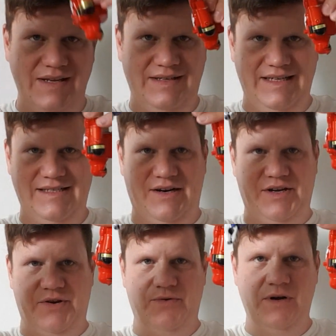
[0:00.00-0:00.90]
These are
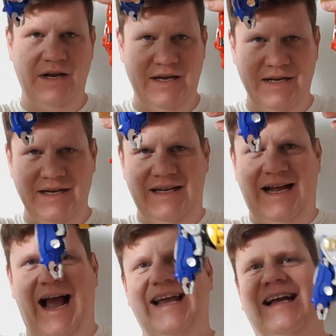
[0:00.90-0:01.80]
new.
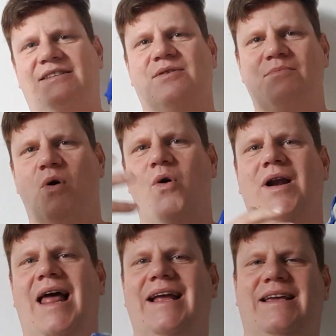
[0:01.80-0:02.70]
I got some more
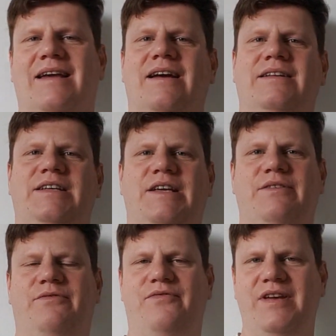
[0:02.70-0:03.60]
like
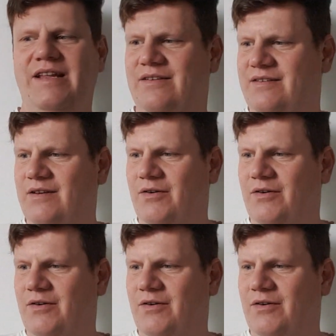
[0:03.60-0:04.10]
the feet